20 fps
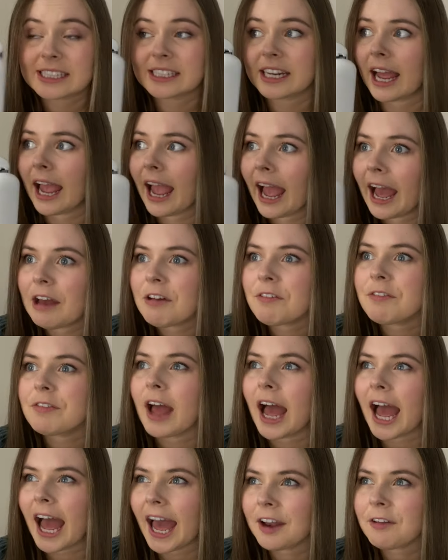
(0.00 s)
and I have
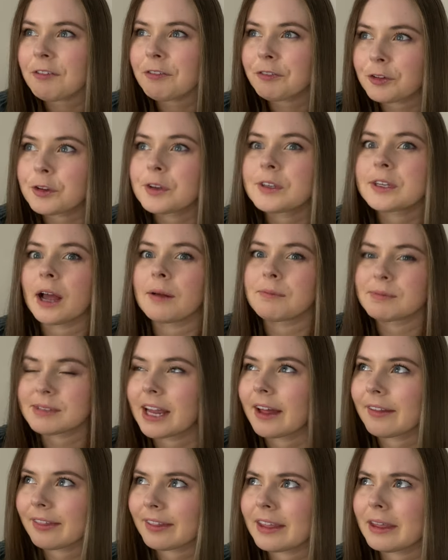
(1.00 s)
had a few times
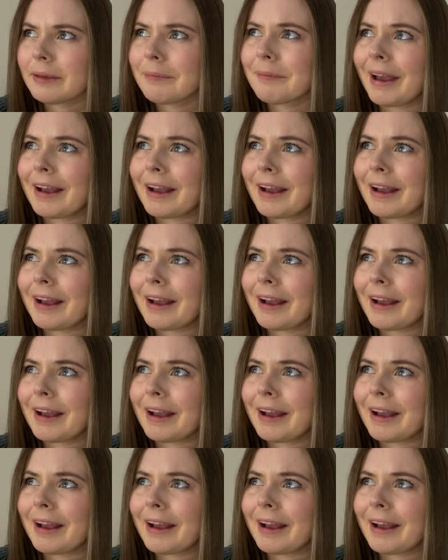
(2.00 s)
now thinking